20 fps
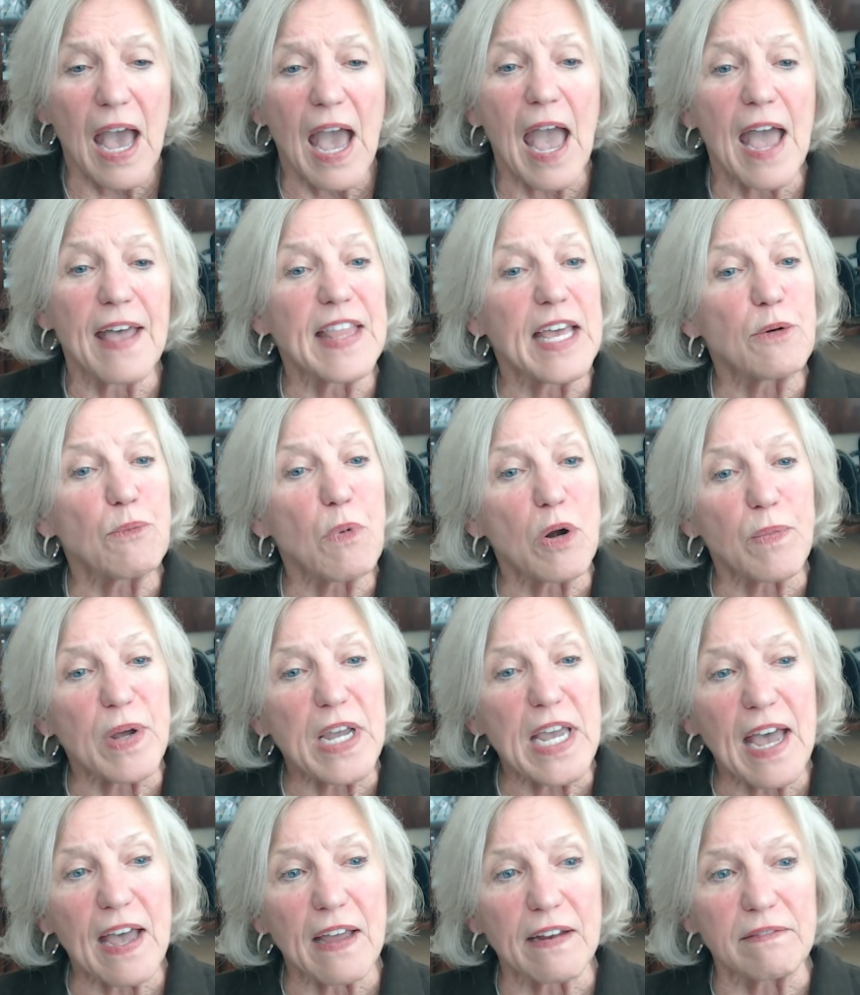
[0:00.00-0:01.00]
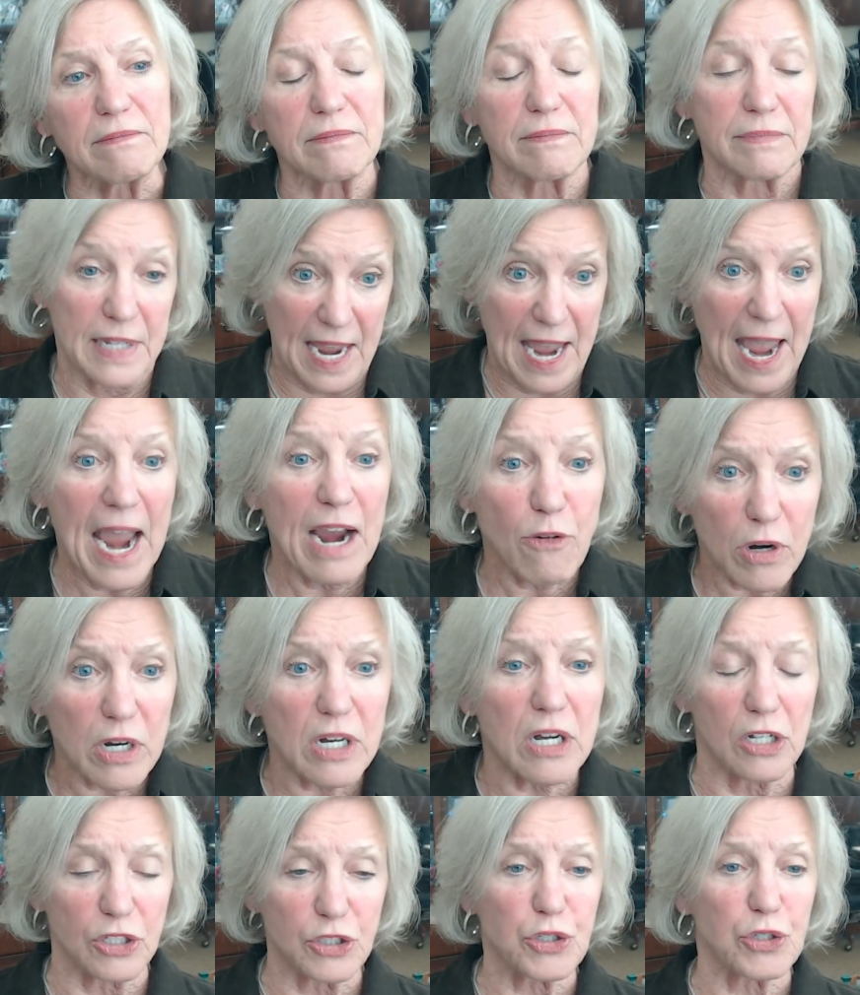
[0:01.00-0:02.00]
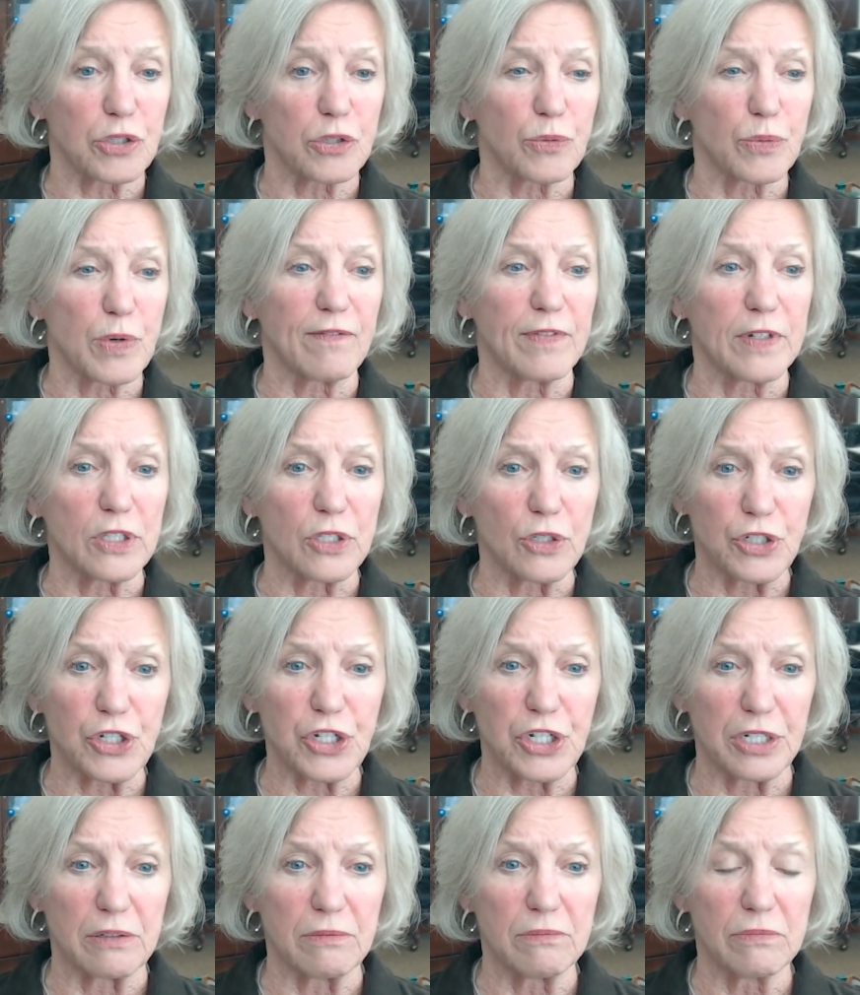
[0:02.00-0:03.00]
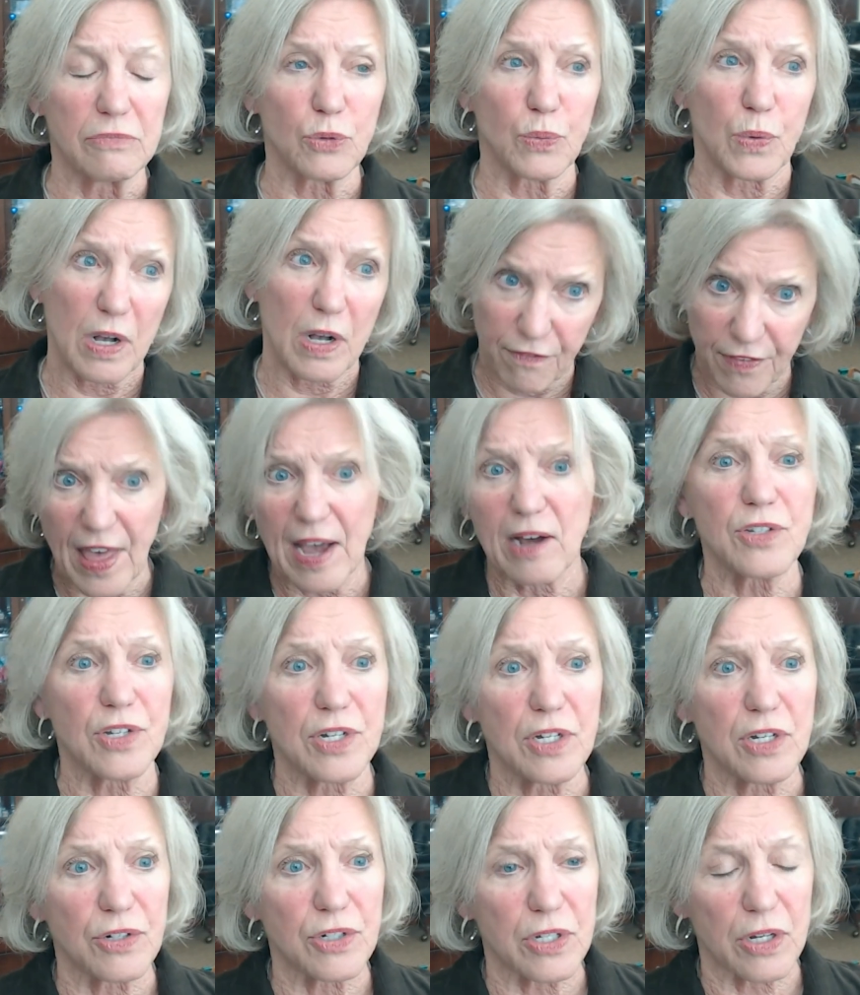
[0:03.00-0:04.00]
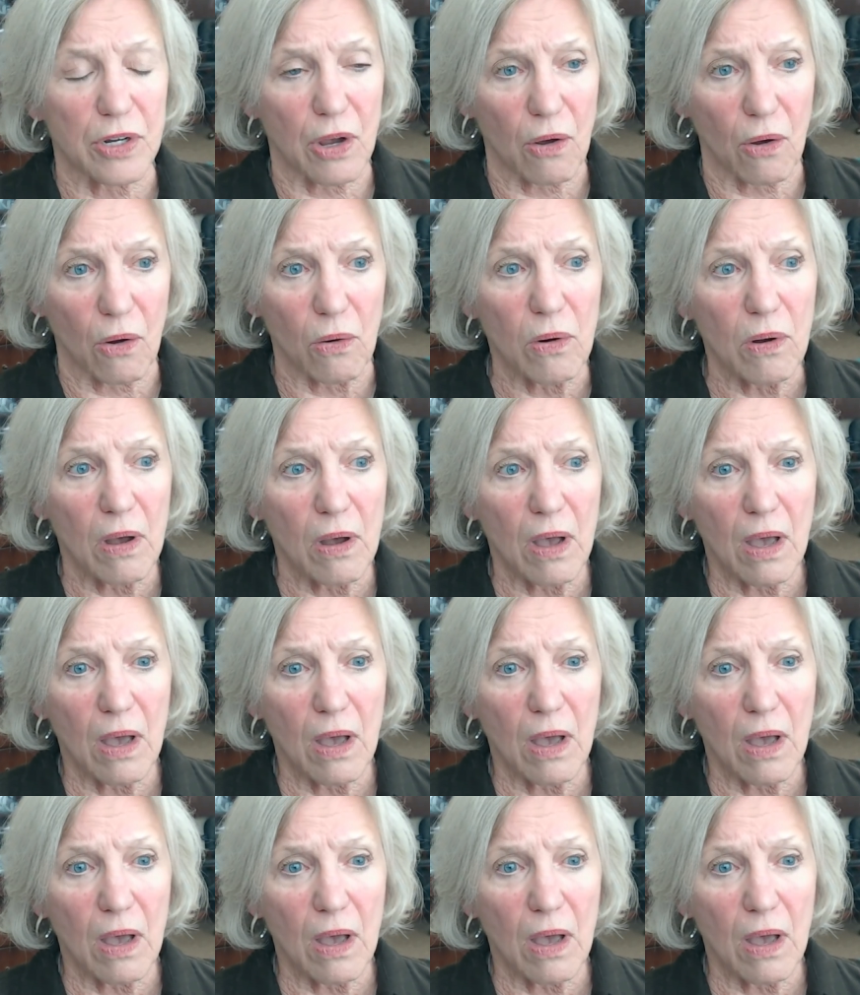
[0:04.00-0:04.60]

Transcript: And then when we had the agricultural revolution 12,000 years ago,